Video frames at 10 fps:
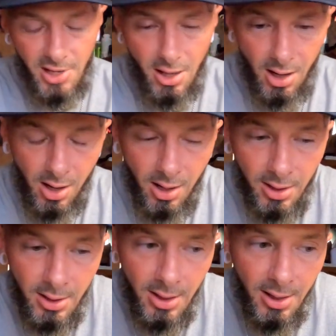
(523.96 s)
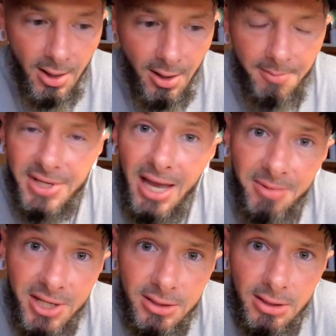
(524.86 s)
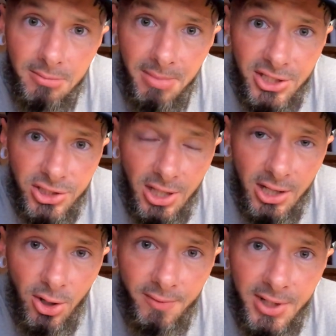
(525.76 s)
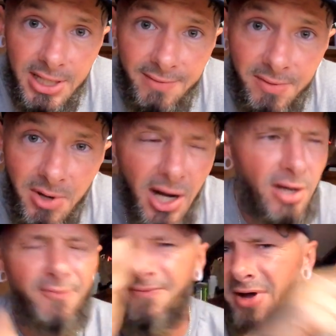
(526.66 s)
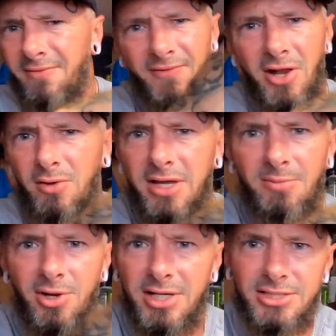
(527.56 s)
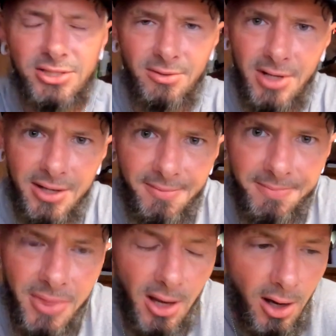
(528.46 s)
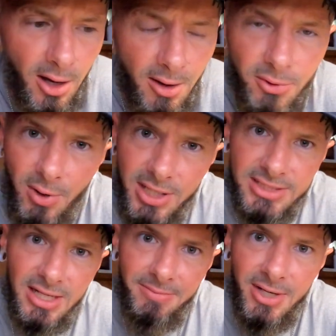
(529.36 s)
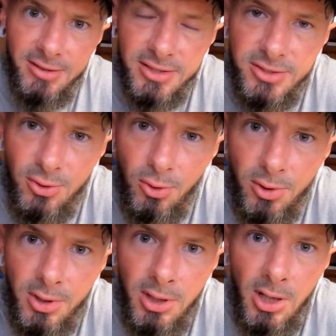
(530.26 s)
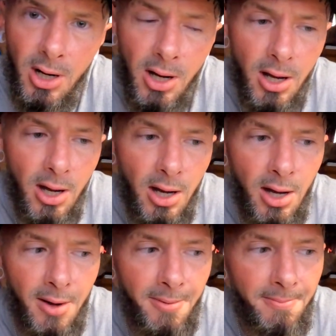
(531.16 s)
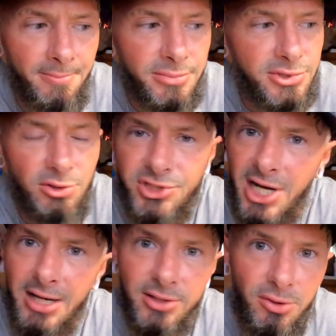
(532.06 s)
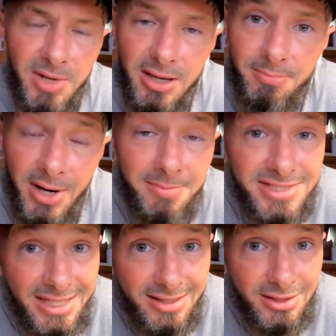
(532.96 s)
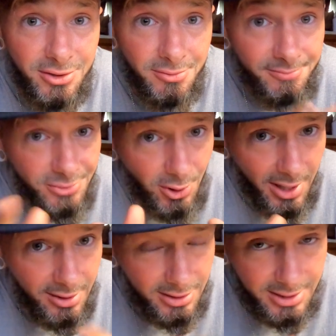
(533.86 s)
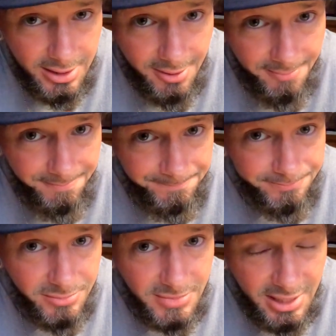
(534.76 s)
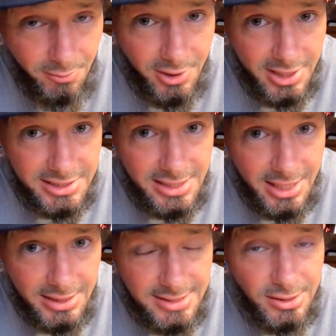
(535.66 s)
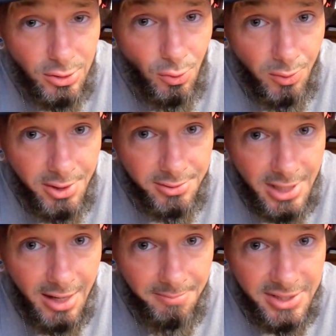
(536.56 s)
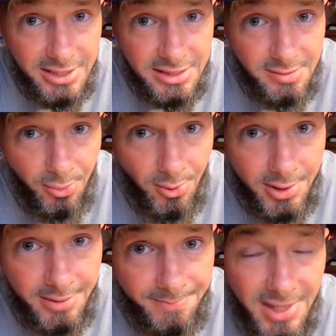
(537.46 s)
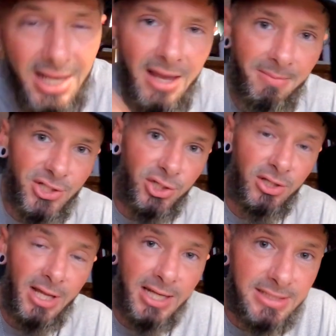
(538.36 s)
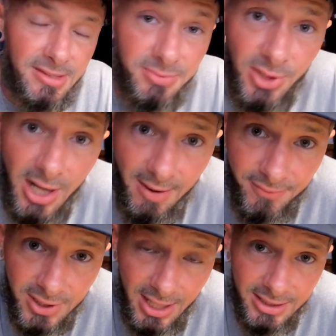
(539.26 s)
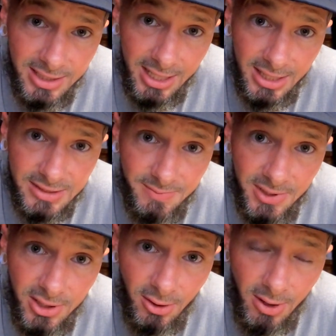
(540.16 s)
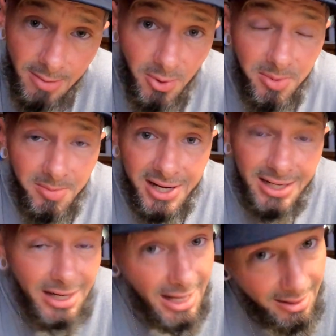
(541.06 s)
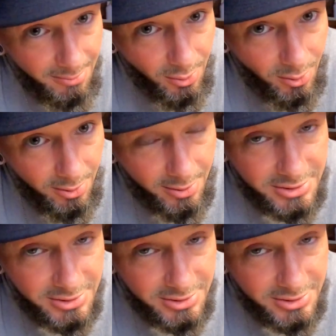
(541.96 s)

But yeah, man, make sure y'all go over there and give him a holler. Follow him on Instagram. Go ahead and stop down at the store. Do what you gotta do, man, but I'm telling you, go out on a limb, get one of these things. You will not be disappointed. Make sure you like and subscribe if you got anything out of this video. I'm gonna be making a lot more.